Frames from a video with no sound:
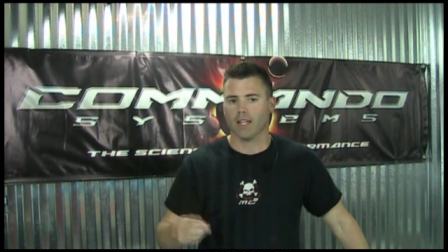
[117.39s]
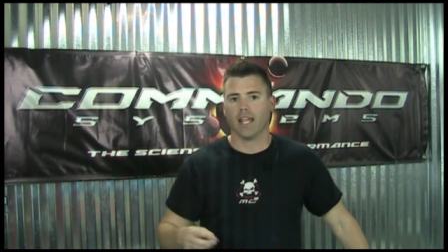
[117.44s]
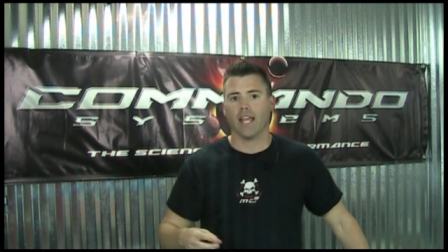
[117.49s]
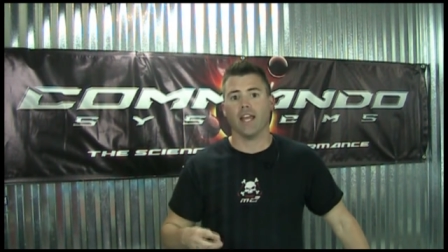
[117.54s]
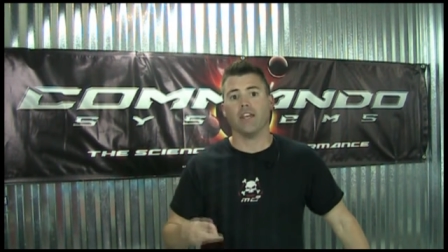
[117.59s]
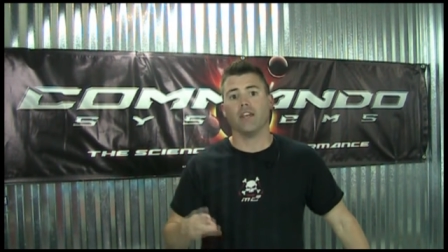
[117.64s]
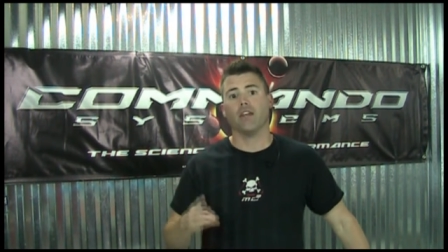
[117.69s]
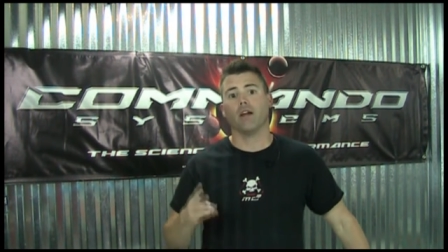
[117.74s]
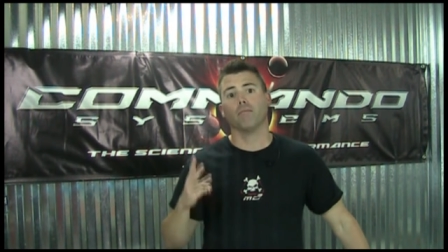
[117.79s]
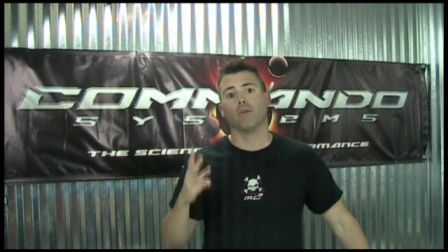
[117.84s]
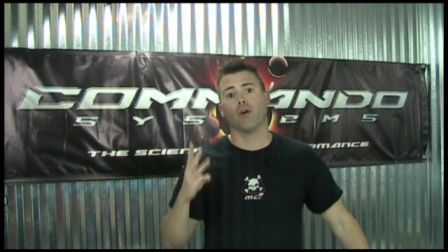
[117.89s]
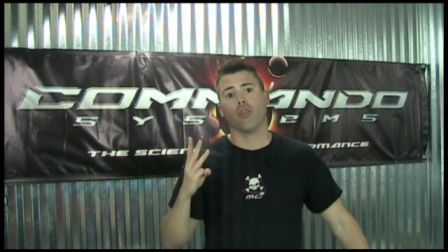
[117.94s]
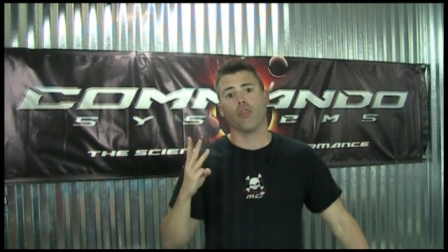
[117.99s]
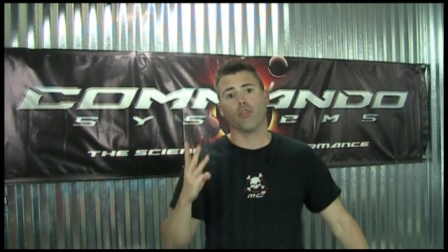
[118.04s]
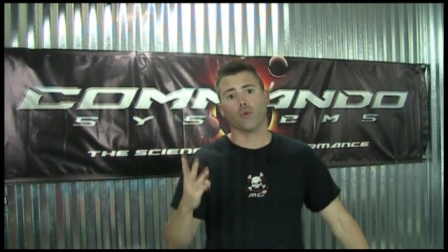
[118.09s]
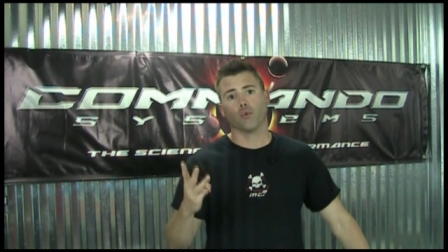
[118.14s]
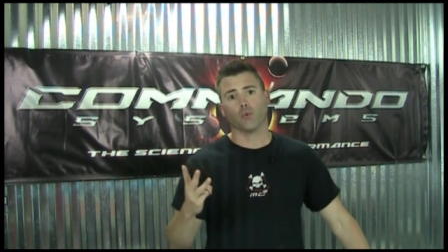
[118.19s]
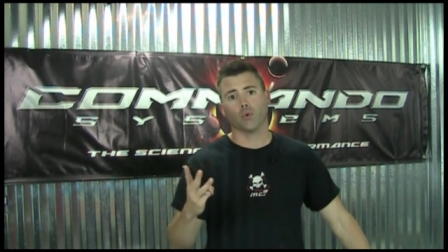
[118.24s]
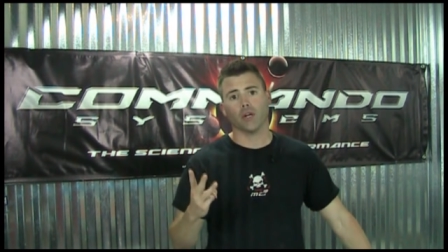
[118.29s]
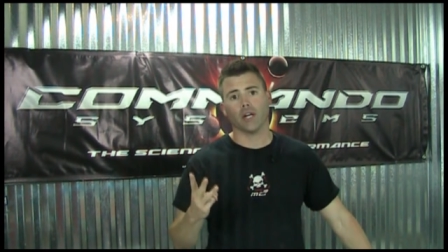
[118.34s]
And number
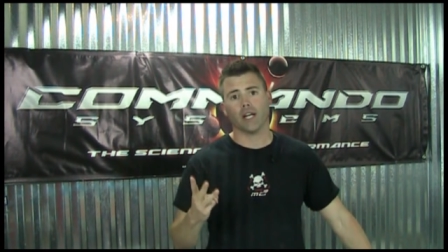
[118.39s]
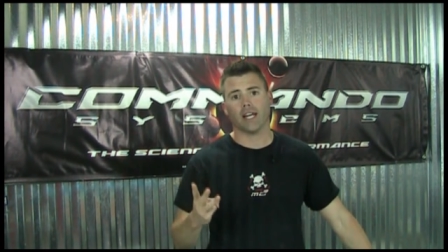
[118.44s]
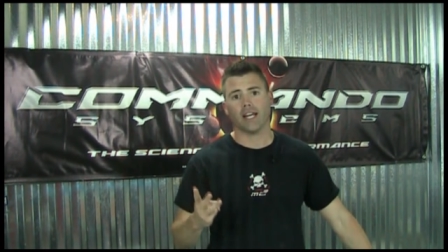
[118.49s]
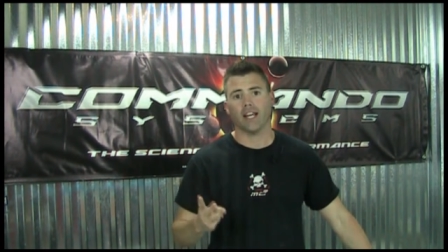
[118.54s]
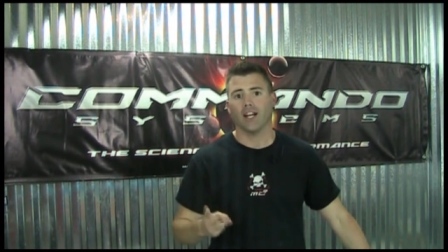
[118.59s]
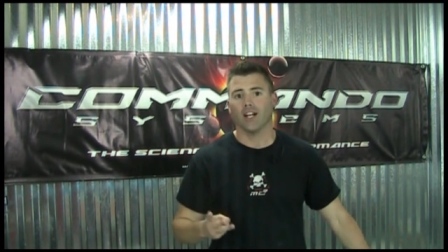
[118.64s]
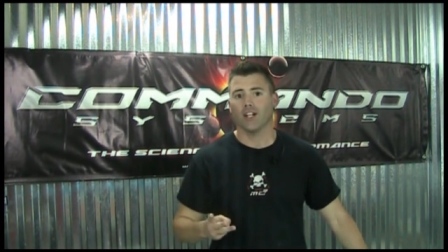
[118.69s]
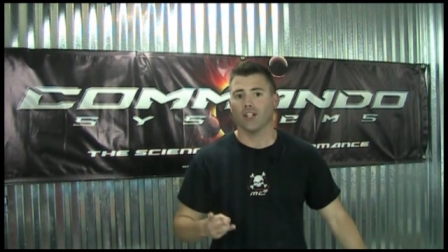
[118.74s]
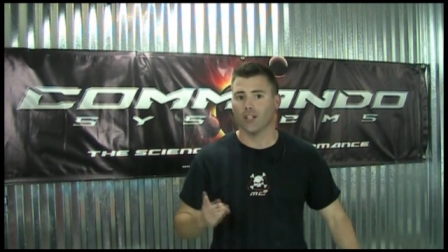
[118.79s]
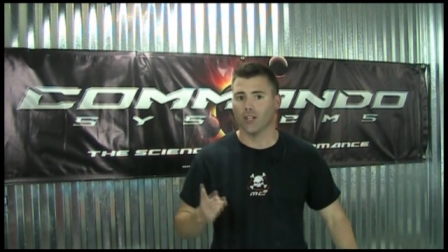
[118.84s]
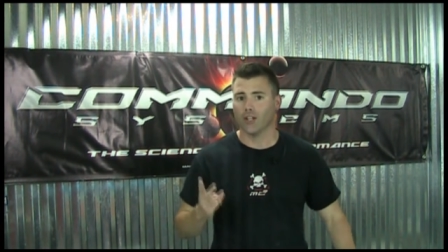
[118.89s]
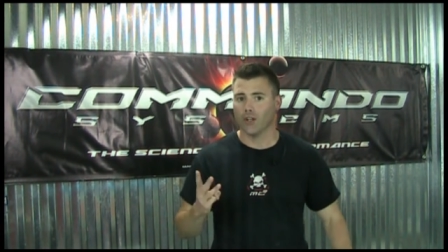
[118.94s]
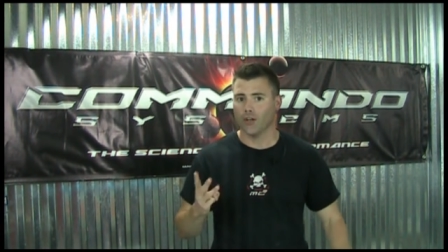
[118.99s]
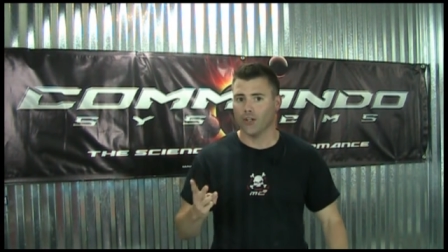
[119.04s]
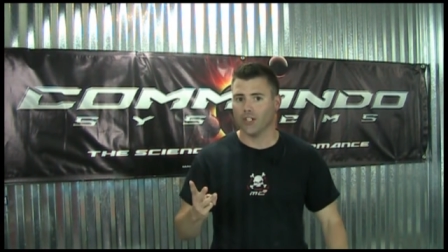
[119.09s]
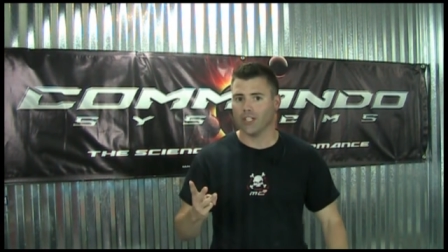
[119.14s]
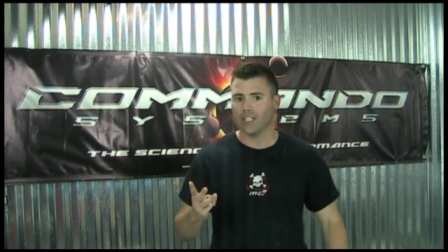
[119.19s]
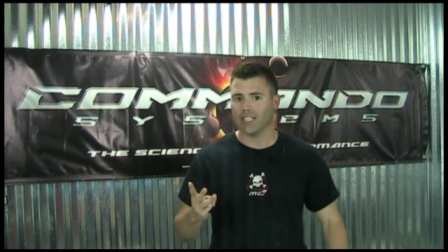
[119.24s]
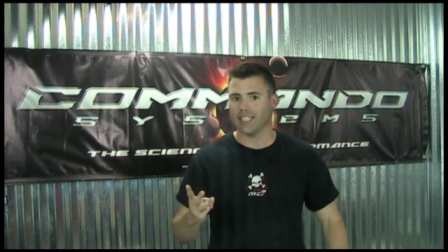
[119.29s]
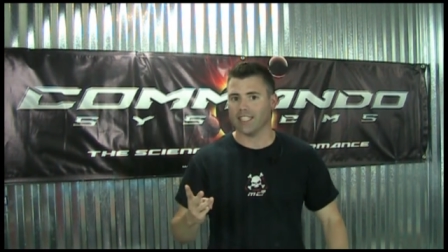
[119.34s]
three,
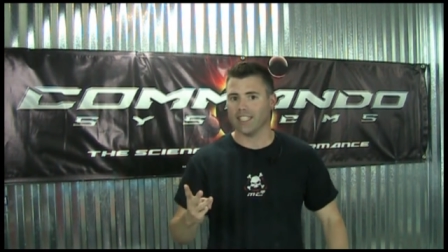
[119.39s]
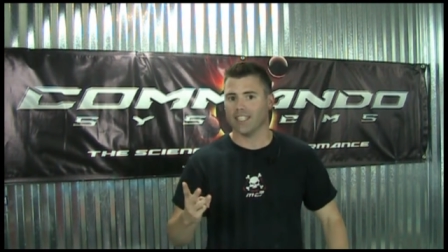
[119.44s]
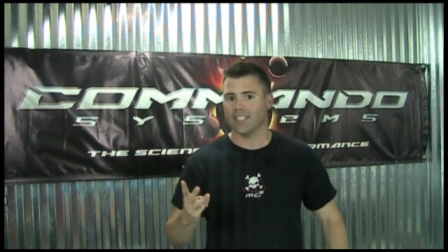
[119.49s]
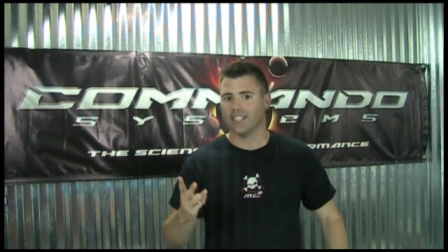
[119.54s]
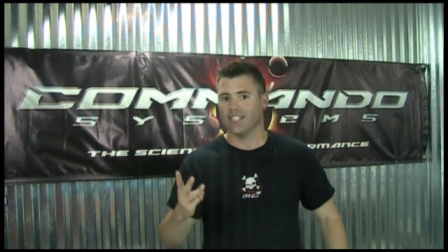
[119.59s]
learning